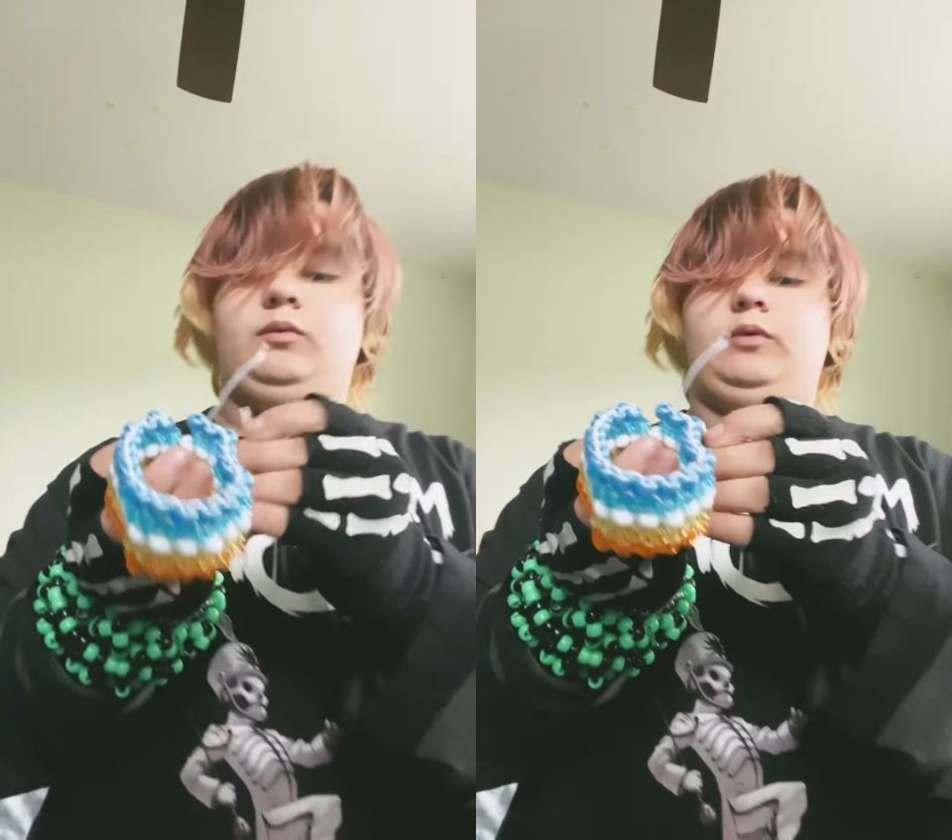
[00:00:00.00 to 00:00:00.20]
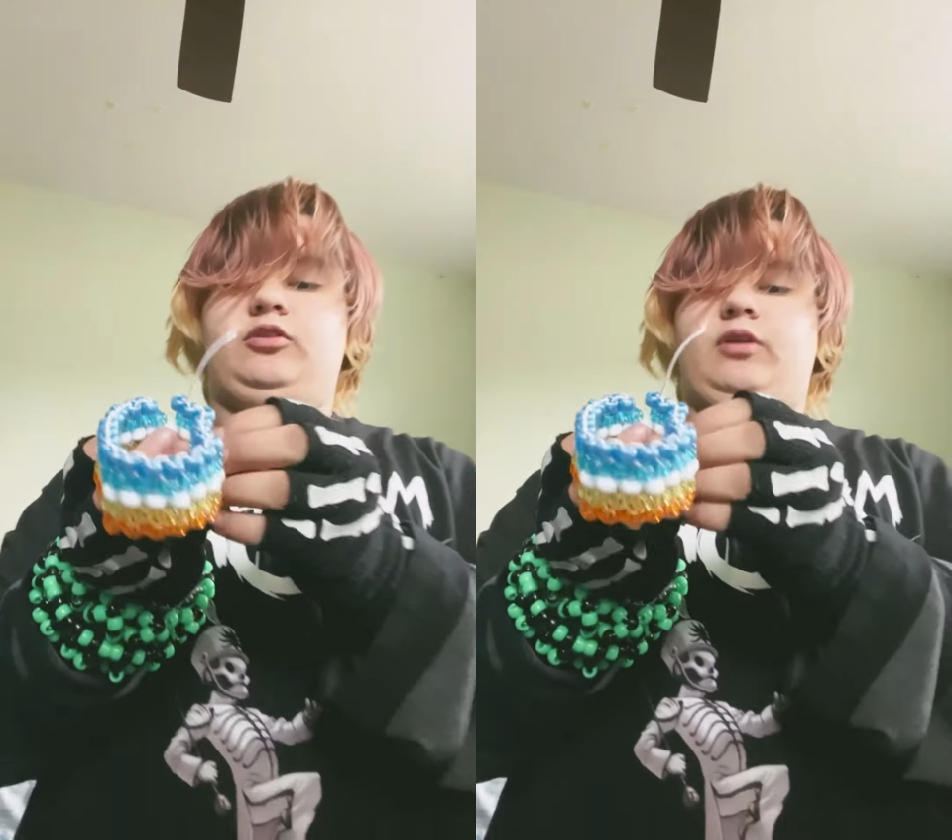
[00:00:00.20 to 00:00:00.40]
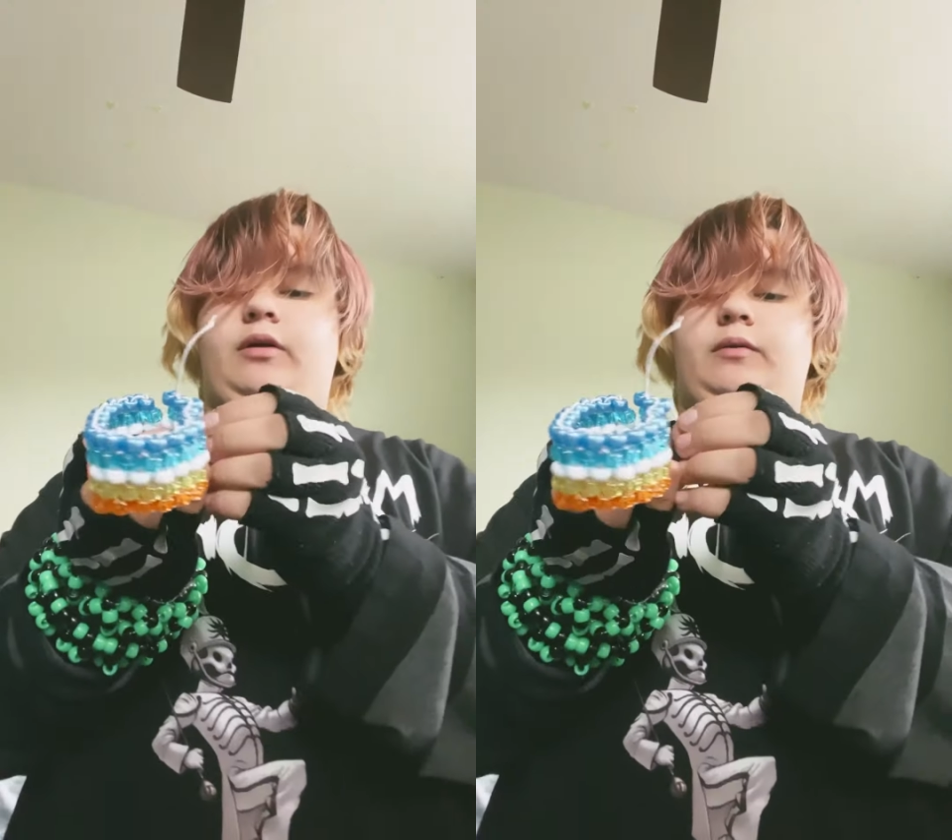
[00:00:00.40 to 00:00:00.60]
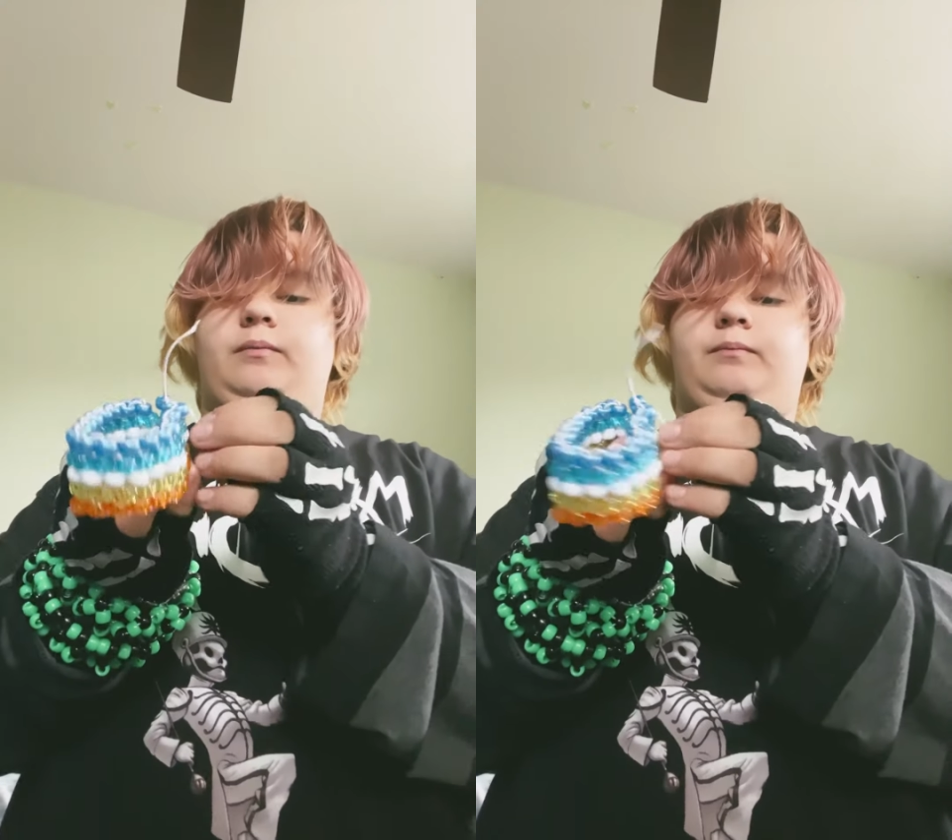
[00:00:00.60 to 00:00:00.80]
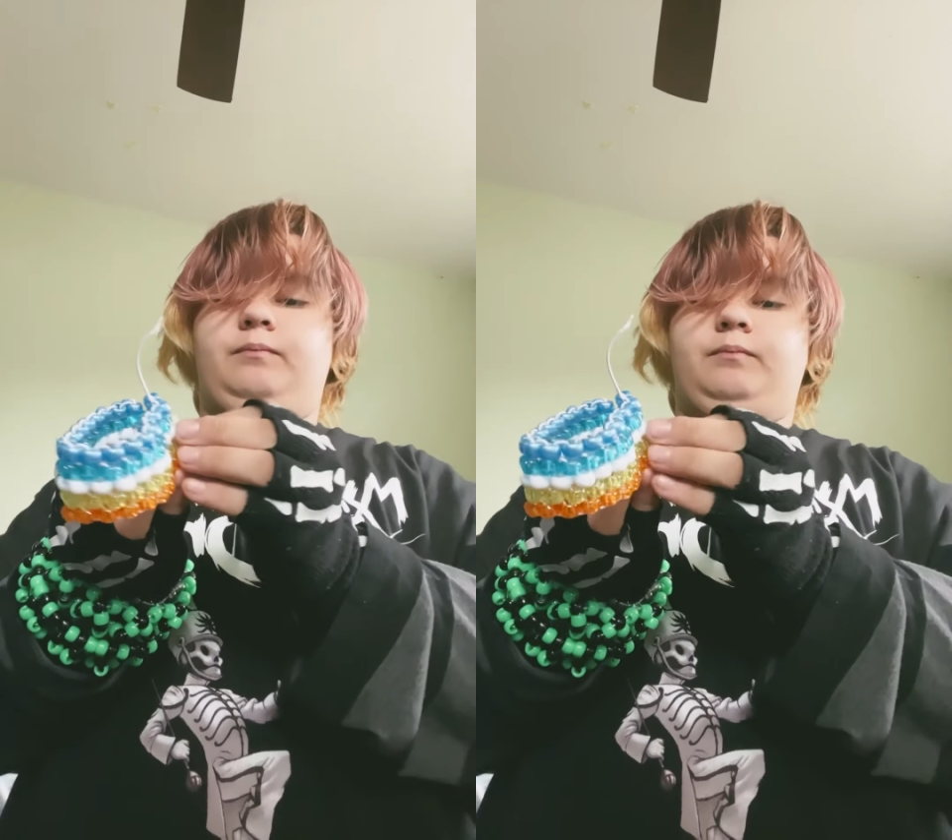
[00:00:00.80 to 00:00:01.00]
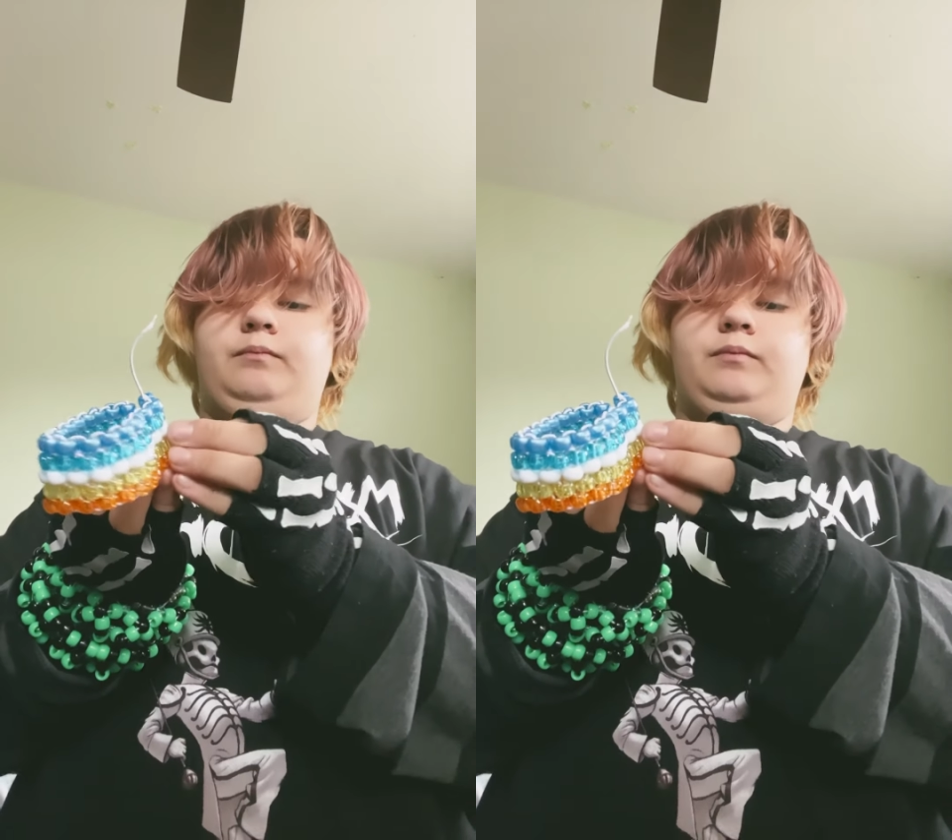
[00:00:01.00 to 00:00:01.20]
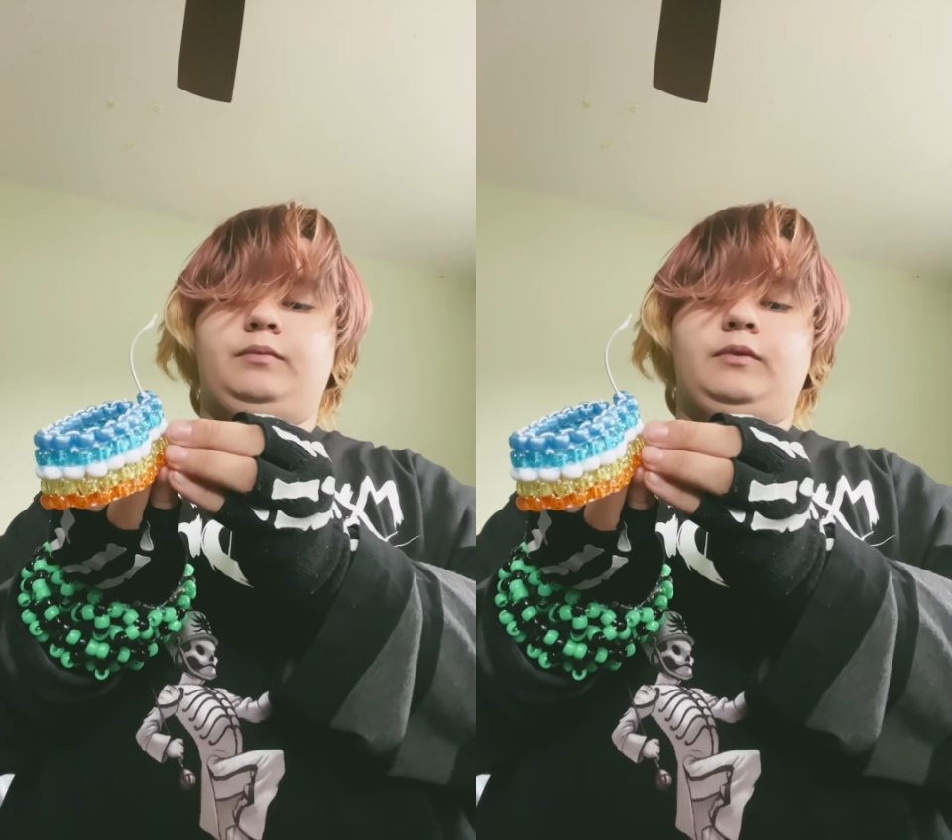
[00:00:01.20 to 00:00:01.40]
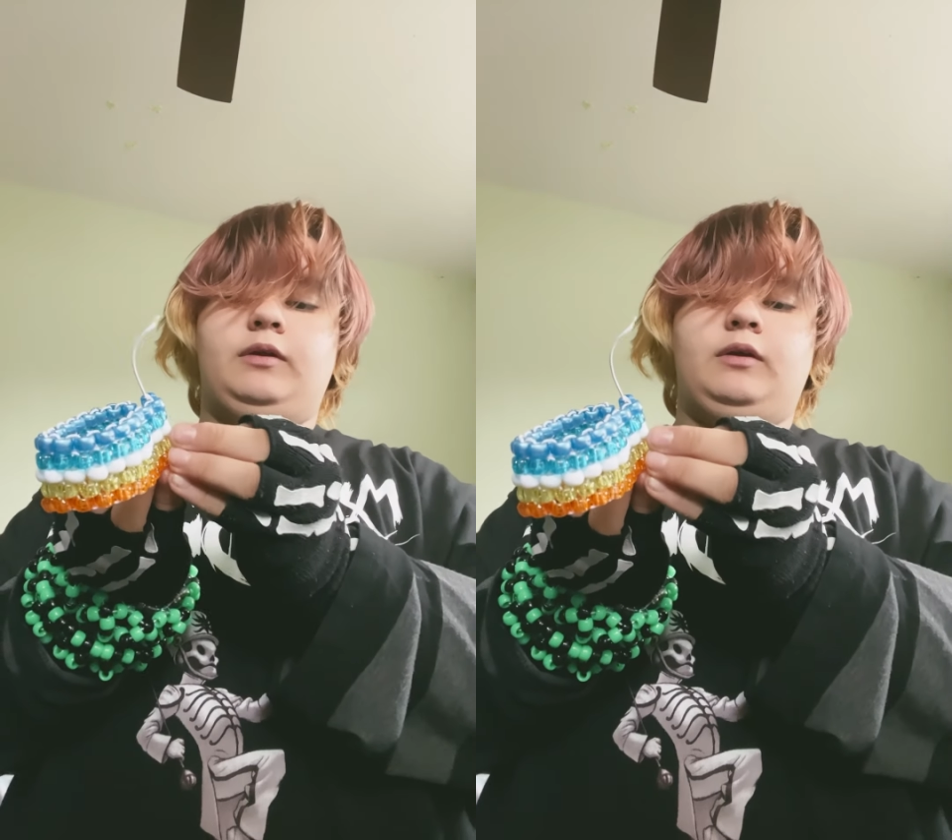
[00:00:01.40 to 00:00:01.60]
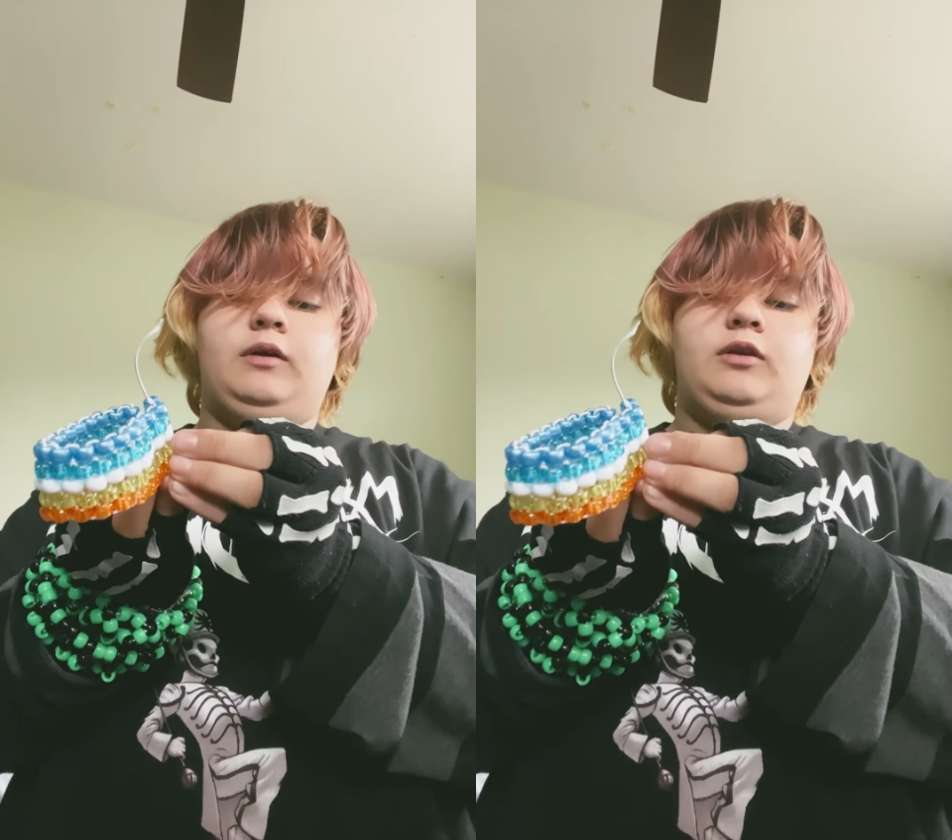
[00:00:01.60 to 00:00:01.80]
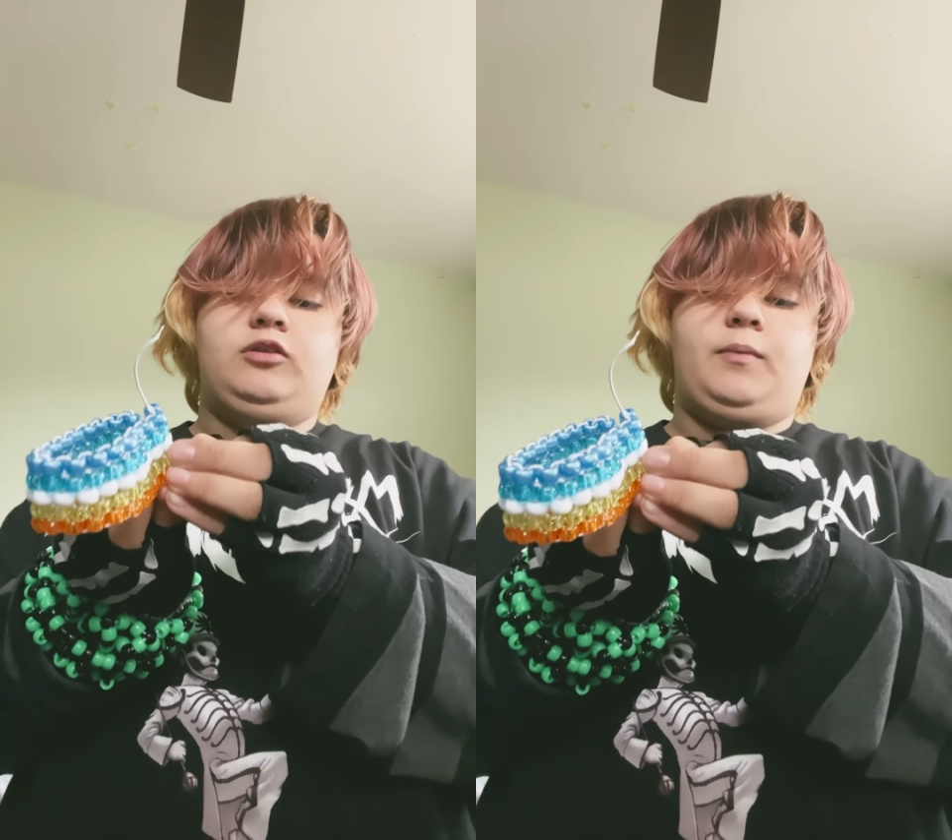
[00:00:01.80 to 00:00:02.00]
which I'll,
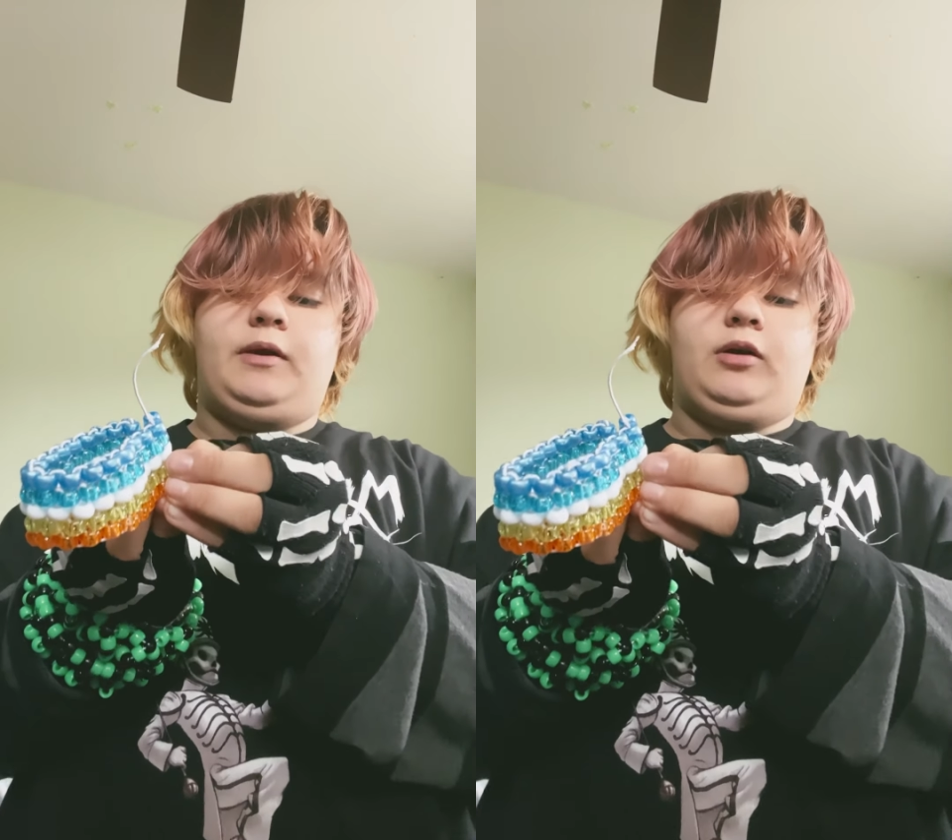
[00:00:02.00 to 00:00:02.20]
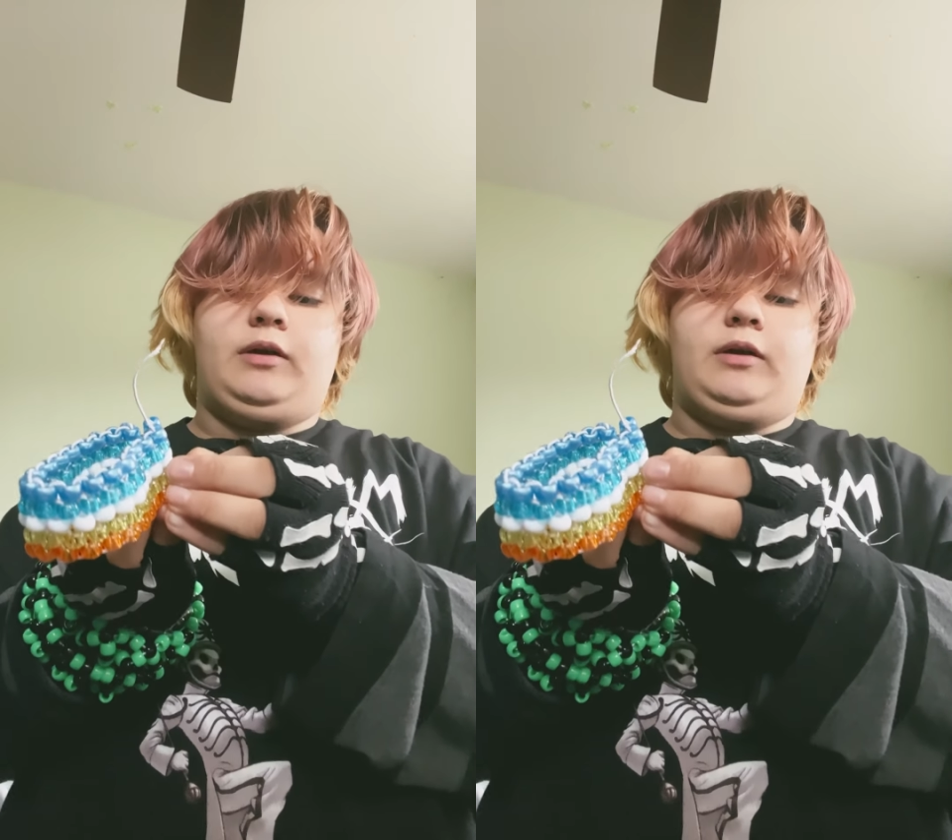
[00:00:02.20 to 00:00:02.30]
depending